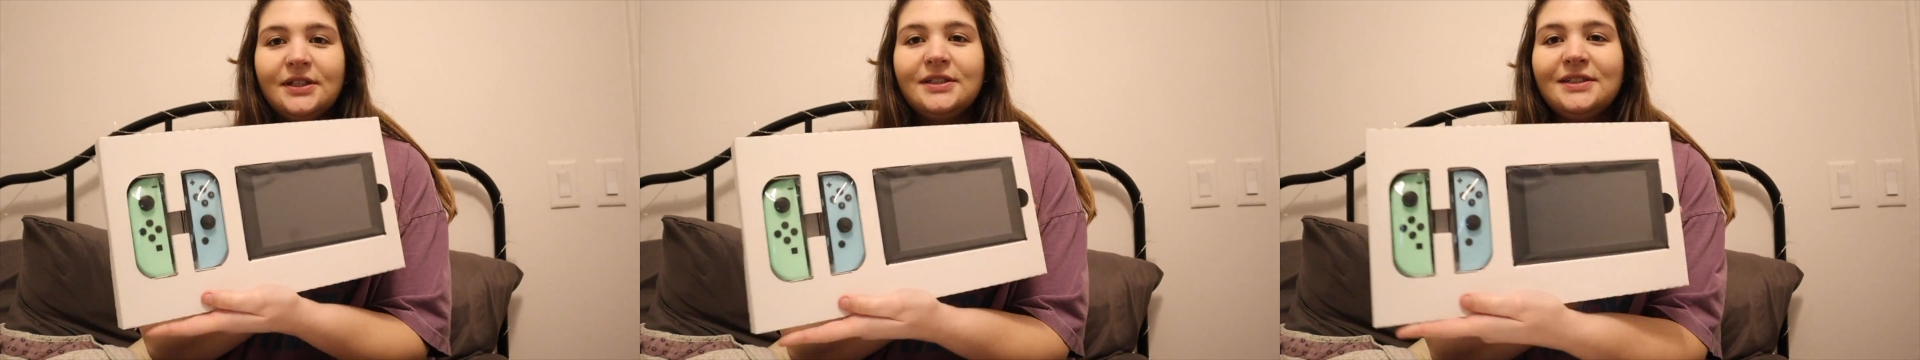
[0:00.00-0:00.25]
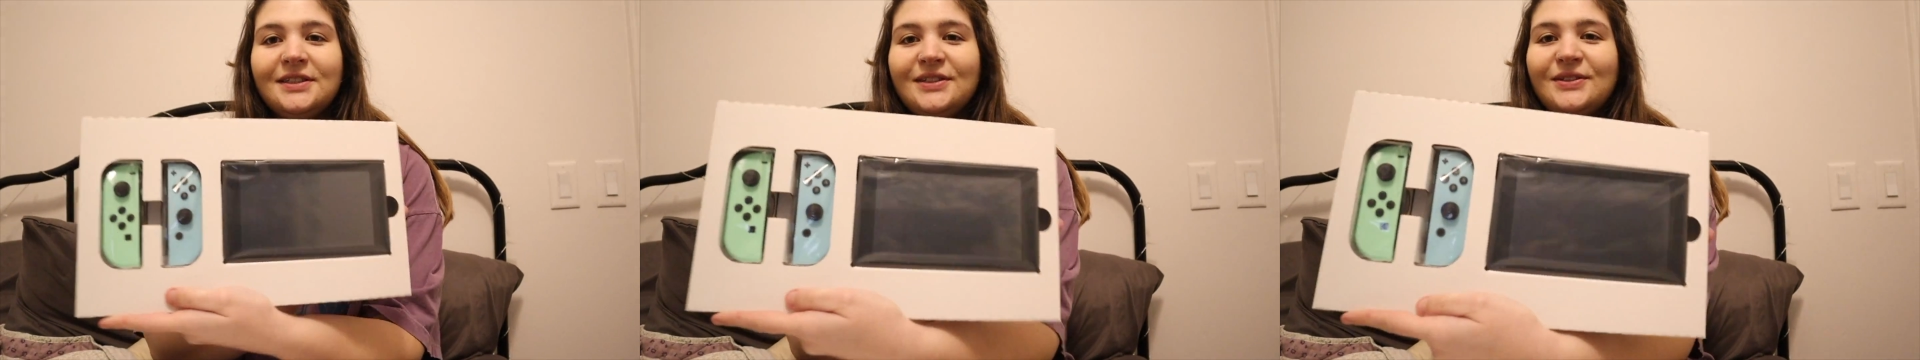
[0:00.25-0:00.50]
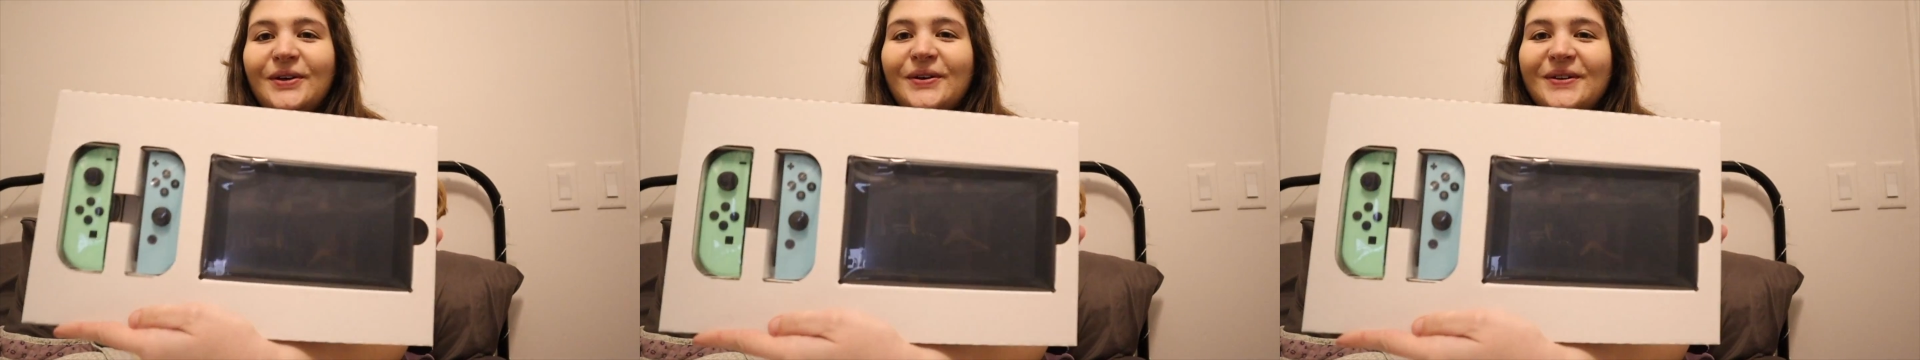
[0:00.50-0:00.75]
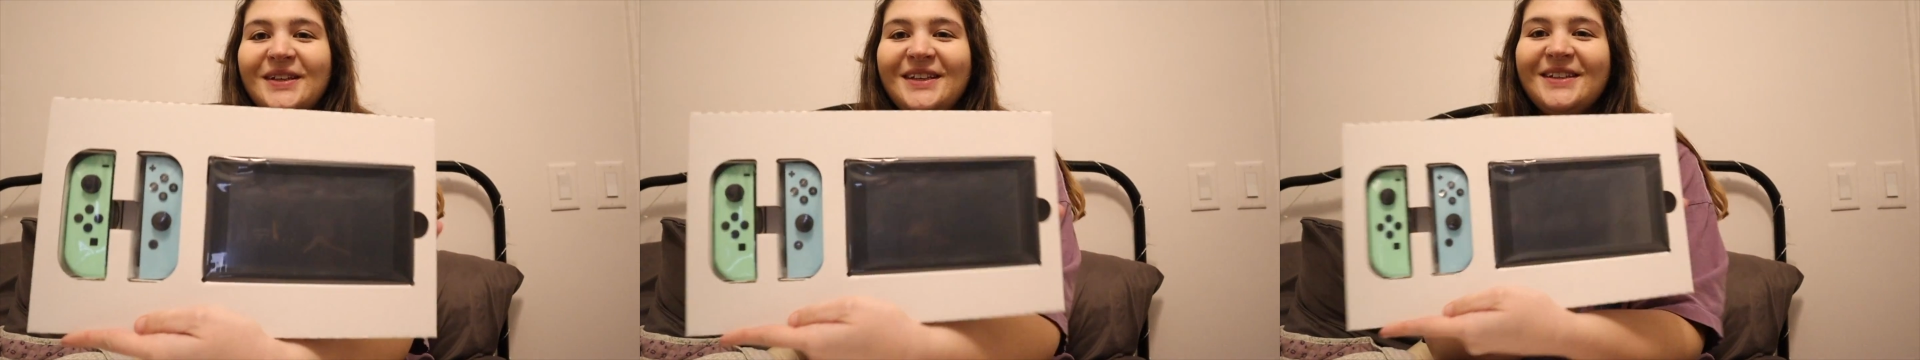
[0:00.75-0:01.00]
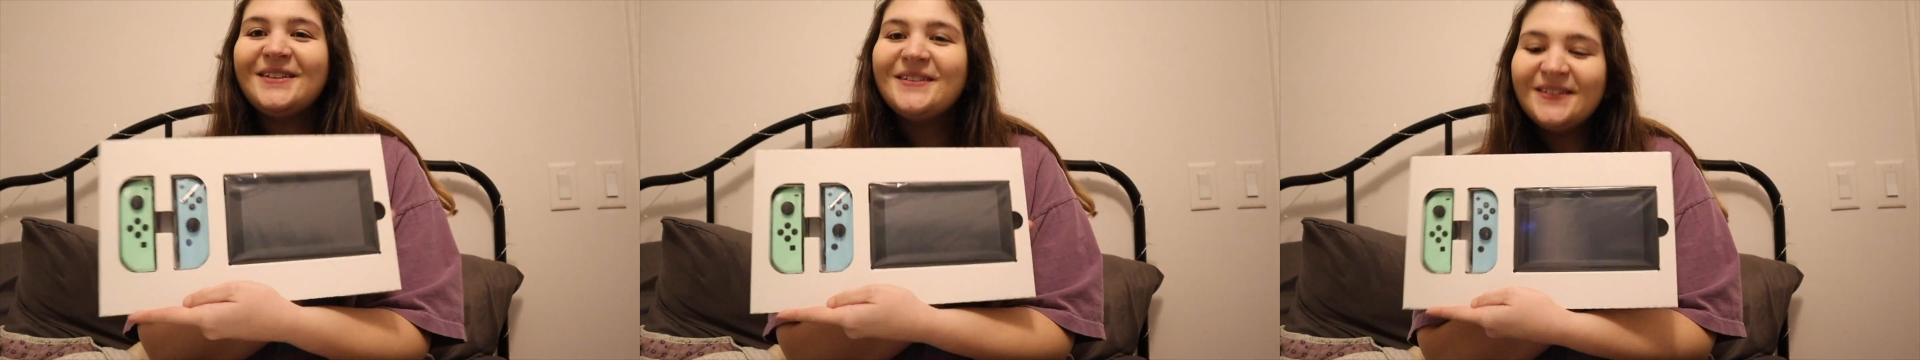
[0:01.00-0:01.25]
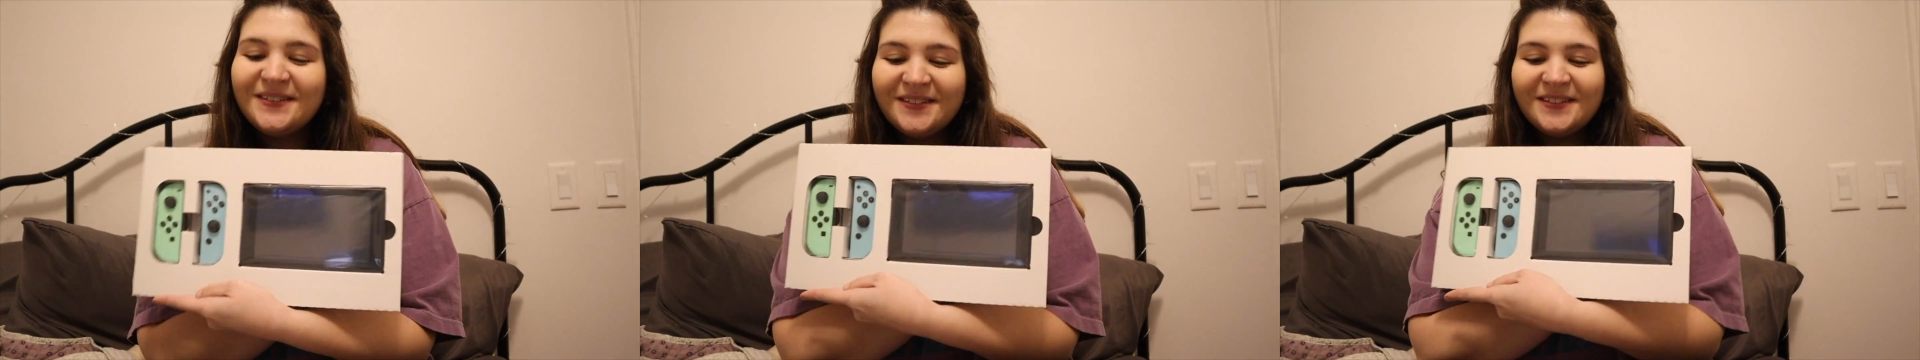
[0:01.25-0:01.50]
So
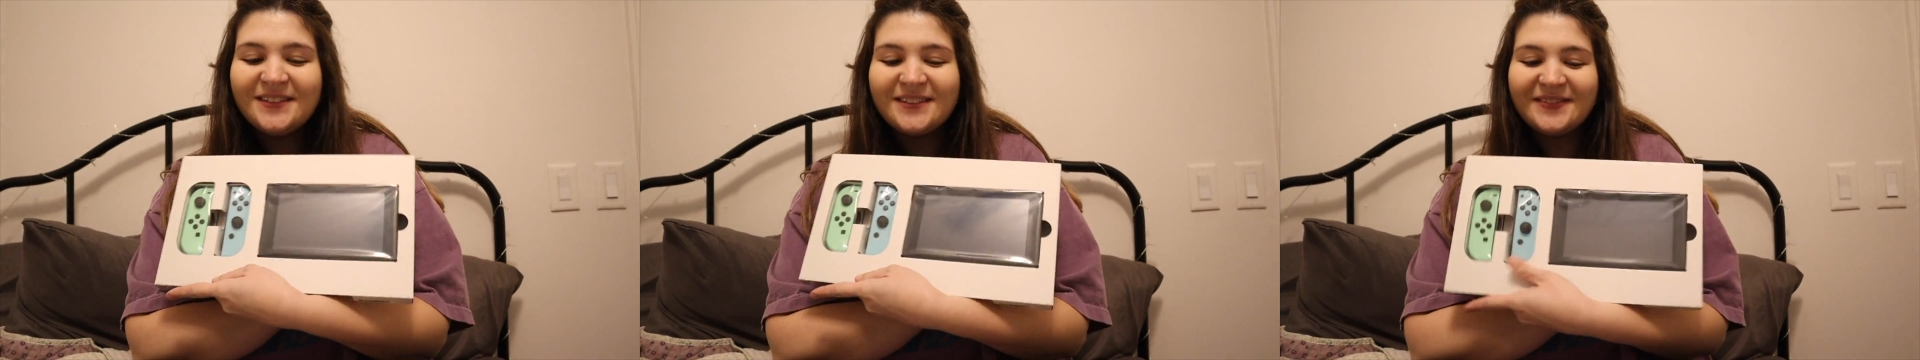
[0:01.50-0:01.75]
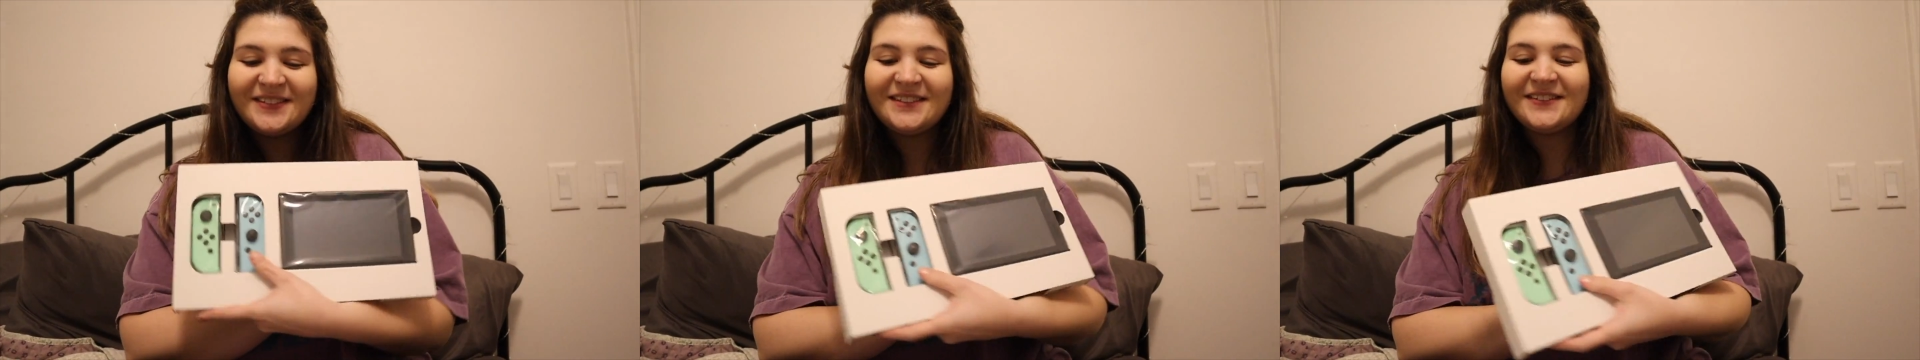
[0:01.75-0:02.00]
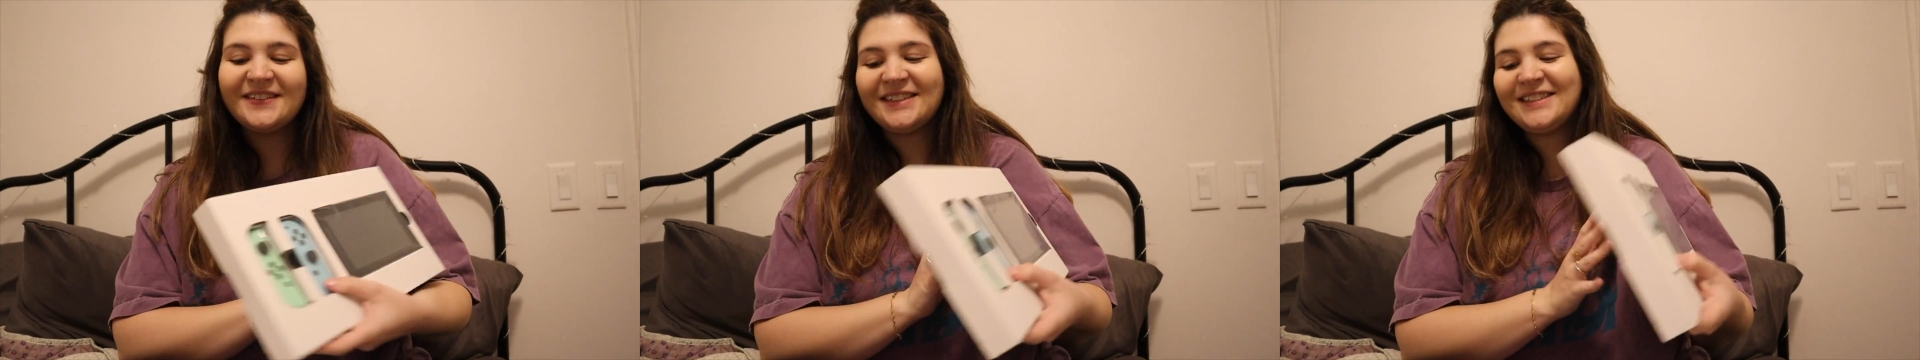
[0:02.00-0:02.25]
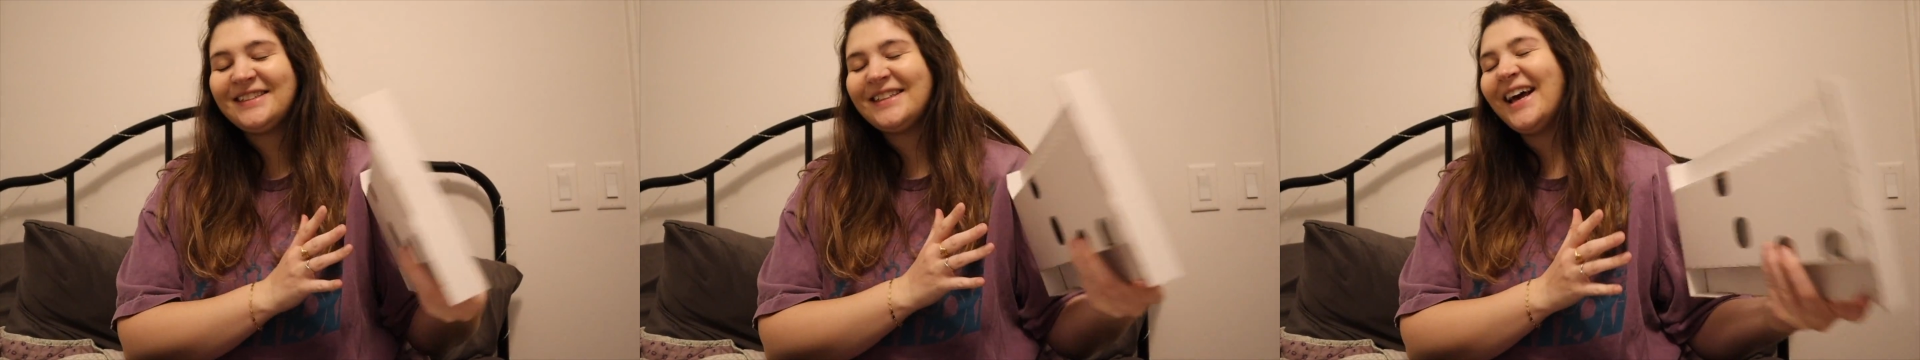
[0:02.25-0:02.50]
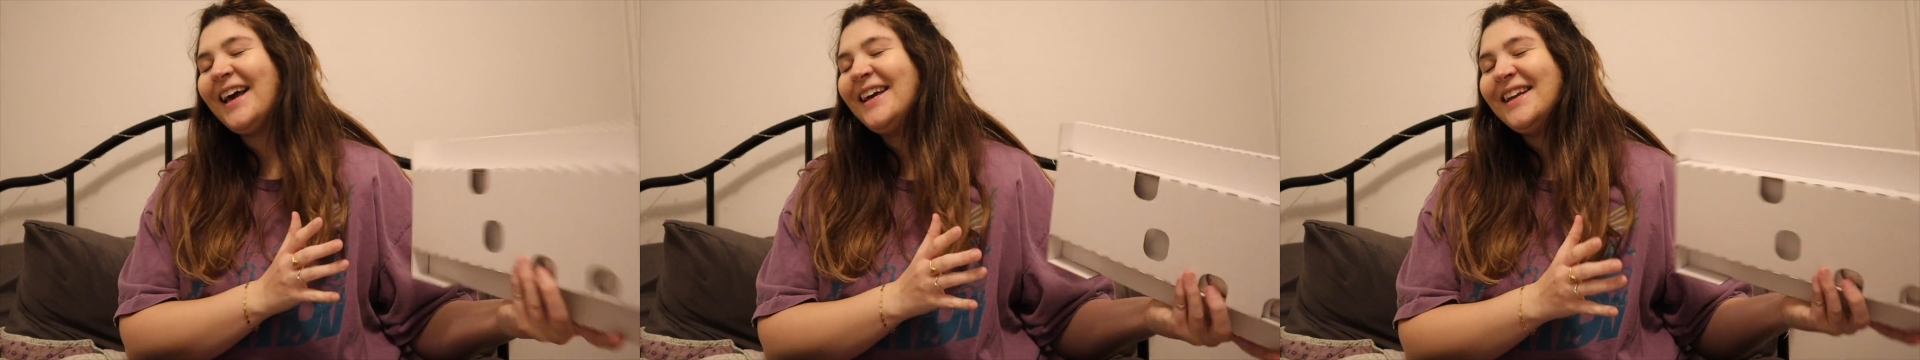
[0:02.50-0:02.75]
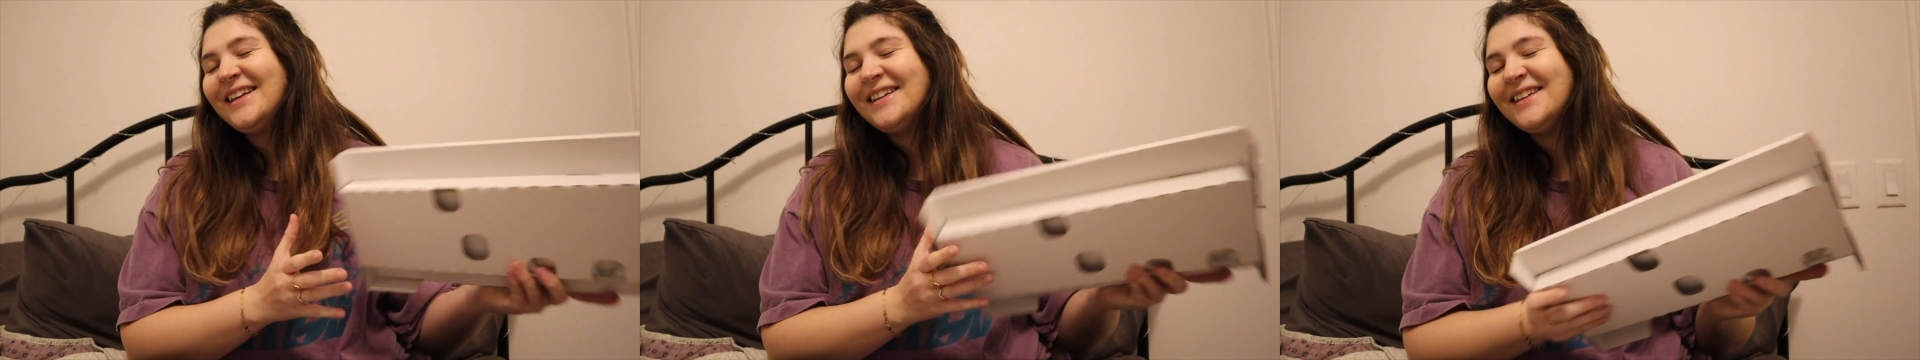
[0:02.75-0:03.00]
cute. I'm so
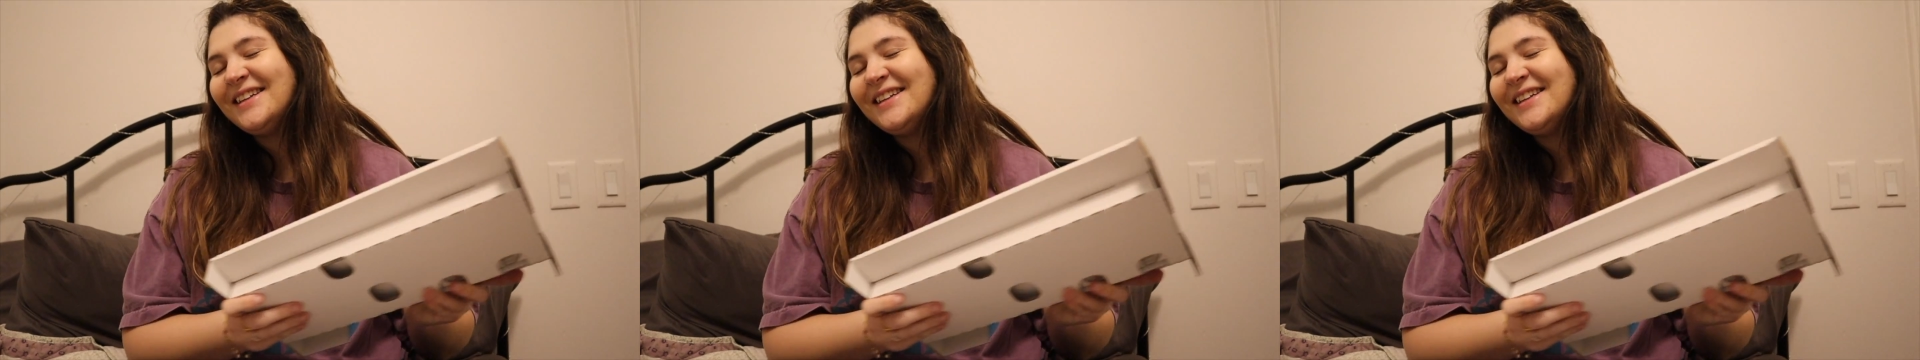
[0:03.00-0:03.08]
excited.